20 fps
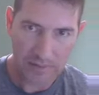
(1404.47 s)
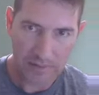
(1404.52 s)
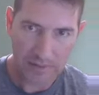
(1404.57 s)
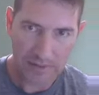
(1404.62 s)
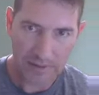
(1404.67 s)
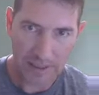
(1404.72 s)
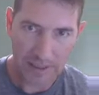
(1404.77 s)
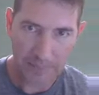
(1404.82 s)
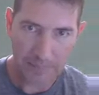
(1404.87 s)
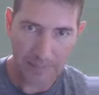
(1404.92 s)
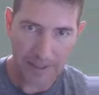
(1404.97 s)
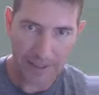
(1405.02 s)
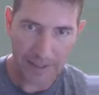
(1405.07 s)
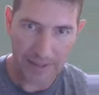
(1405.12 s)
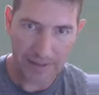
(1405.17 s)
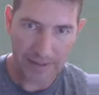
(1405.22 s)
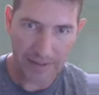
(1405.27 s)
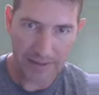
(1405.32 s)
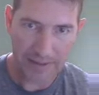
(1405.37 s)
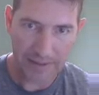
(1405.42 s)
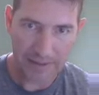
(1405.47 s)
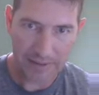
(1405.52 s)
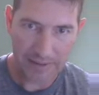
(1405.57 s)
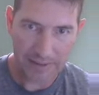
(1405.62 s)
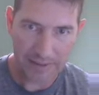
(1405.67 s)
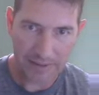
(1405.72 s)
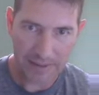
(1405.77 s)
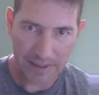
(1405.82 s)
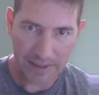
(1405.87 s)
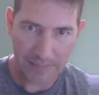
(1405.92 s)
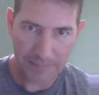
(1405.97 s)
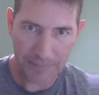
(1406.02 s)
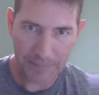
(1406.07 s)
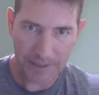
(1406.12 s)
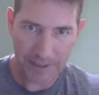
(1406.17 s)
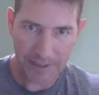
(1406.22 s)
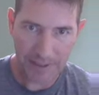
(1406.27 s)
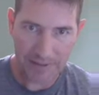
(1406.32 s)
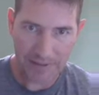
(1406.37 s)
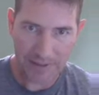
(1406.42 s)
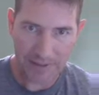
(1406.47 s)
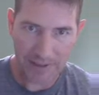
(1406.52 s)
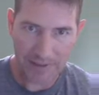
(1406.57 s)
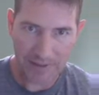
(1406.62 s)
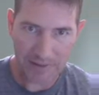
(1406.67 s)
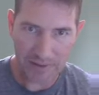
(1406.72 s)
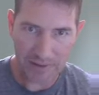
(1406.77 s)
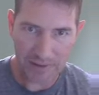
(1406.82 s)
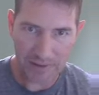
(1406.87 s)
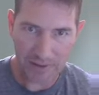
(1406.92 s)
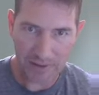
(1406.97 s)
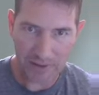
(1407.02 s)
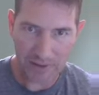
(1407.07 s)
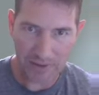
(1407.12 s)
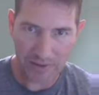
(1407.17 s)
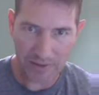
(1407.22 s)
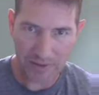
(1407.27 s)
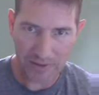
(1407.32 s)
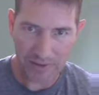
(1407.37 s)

Not bad. Not bad. Nice looking card.